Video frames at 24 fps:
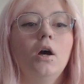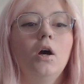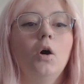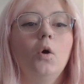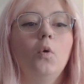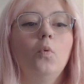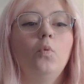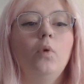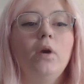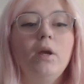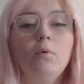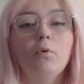
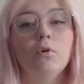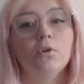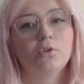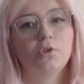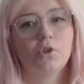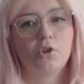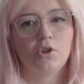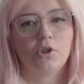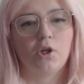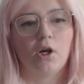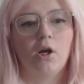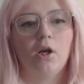We want to
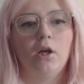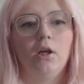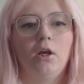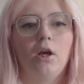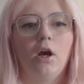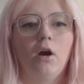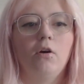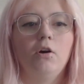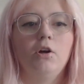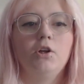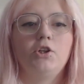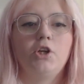start
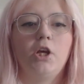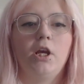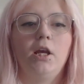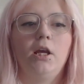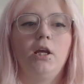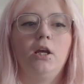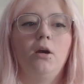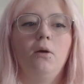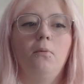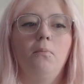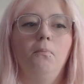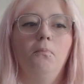encouraging
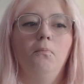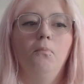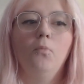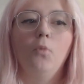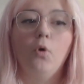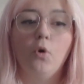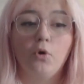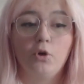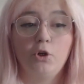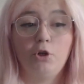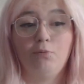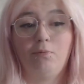more
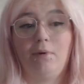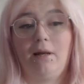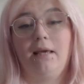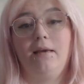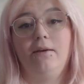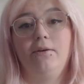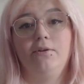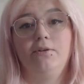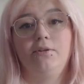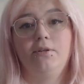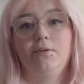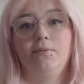new
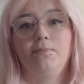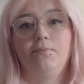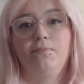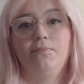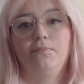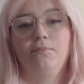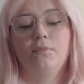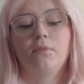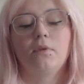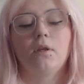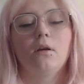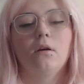players.
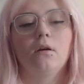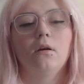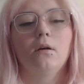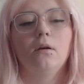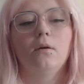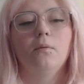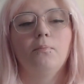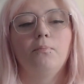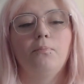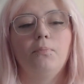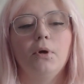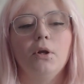
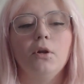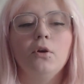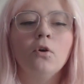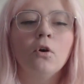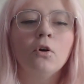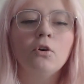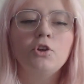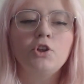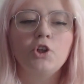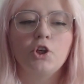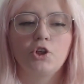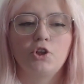But not
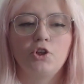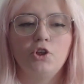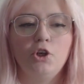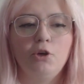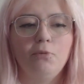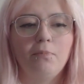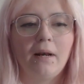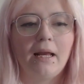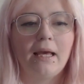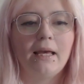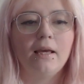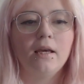just new
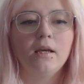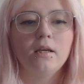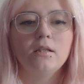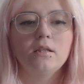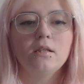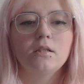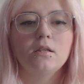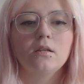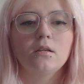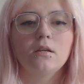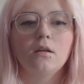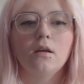players,
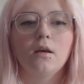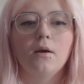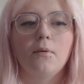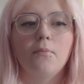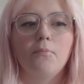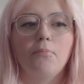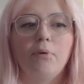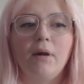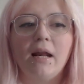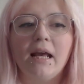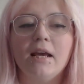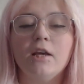
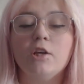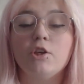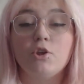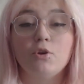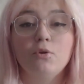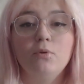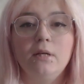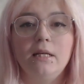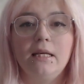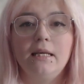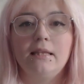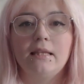players who
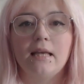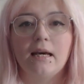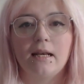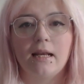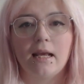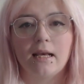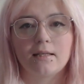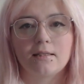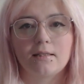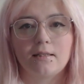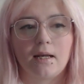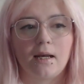need that
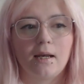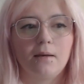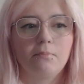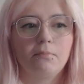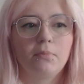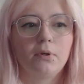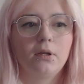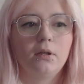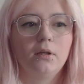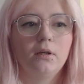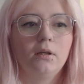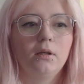next step.
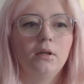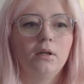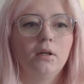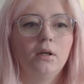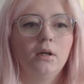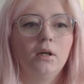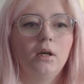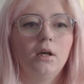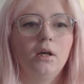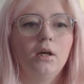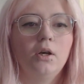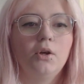
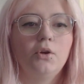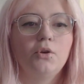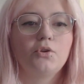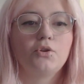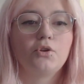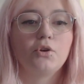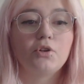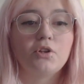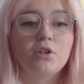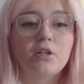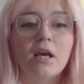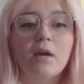So
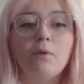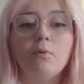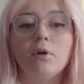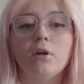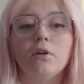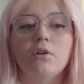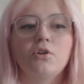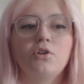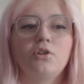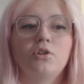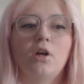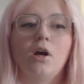today we're going to
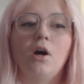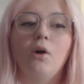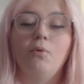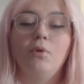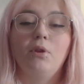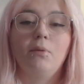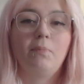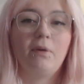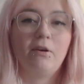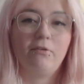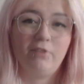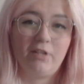start with a
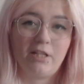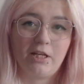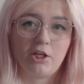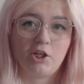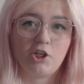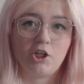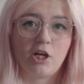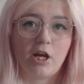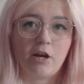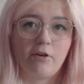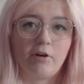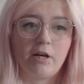bit of a
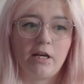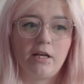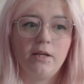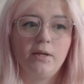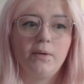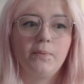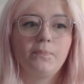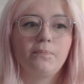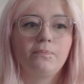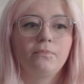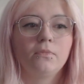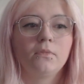dictionary.
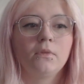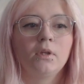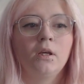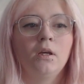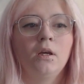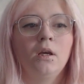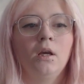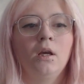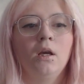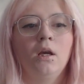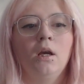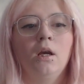
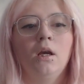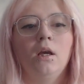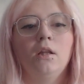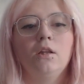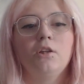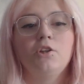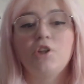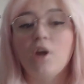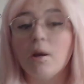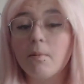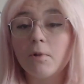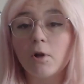The
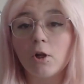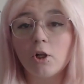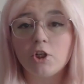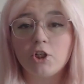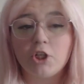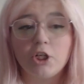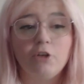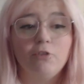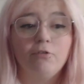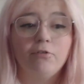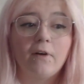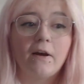terminology
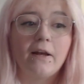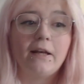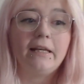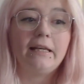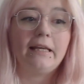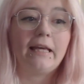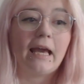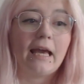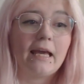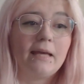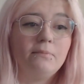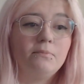you'll find in
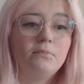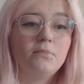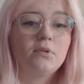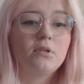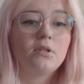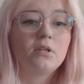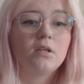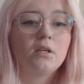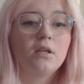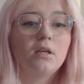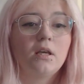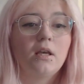games
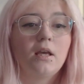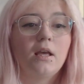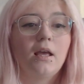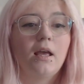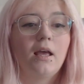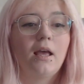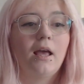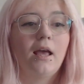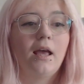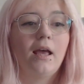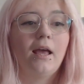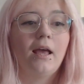
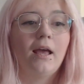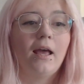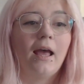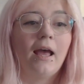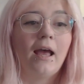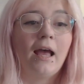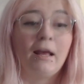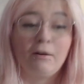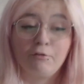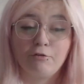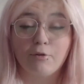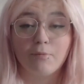
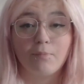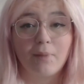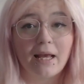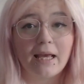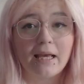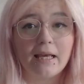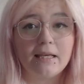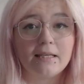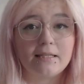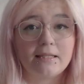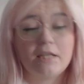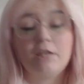and from
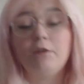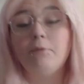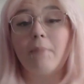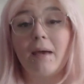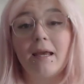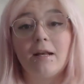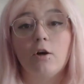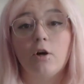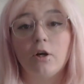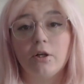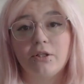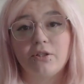players that you may
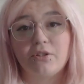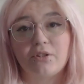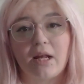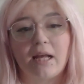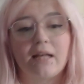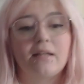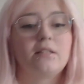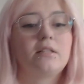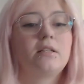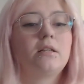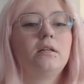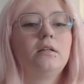not understand.